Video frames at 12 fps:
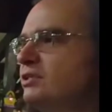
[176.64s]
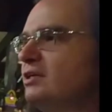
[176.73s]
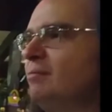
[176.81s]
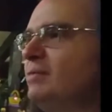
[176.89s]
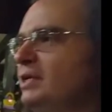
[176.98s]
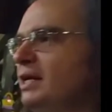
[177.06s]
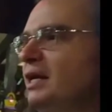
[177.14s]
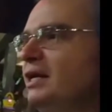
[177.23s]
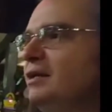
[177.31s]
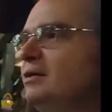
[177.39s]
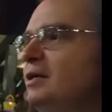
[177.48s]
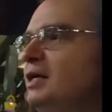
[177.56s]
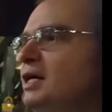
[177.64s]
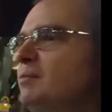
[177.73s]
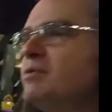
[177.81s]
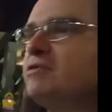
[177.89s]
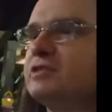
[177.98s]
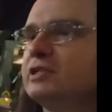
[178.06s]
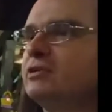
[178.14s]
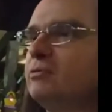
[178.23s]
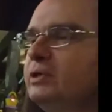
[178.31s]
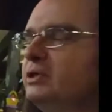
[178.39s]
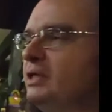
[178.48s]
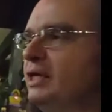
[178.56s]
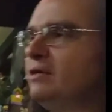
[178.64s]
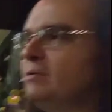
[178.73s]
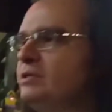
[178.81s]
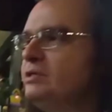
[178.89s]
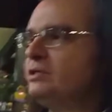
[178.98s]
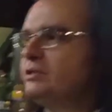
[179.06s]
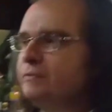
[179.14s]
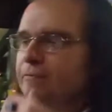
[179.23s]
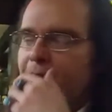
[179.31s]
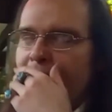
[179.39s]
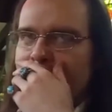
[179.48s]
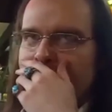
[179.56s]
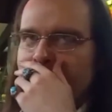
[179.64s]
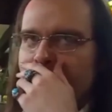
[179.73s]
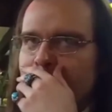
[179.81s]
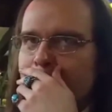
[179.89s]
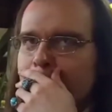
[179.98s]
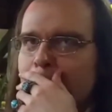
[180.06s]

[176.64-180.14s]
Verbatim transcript: I mean, I, but if it's like a real language, I think